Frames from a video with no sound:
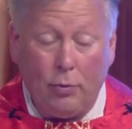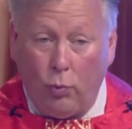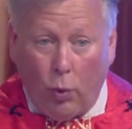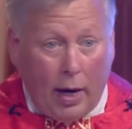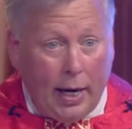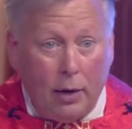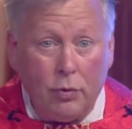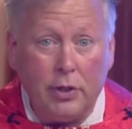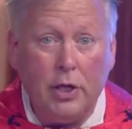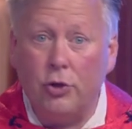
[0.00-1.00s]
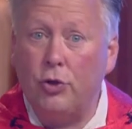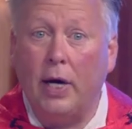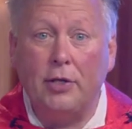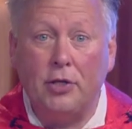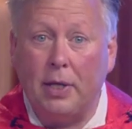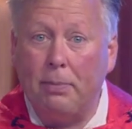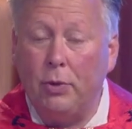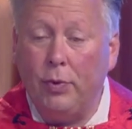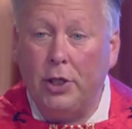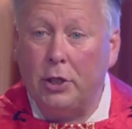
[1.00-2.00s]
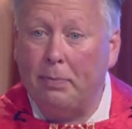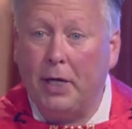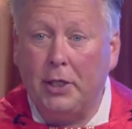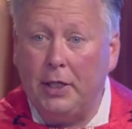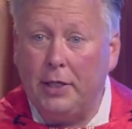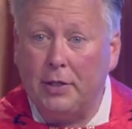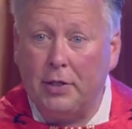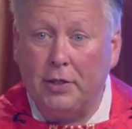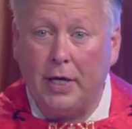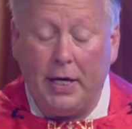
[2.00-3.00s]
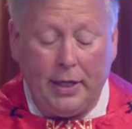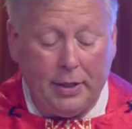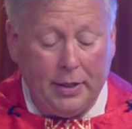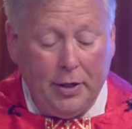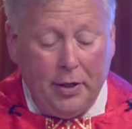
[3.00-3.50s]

Wow, it's not something we expect Jesus saying.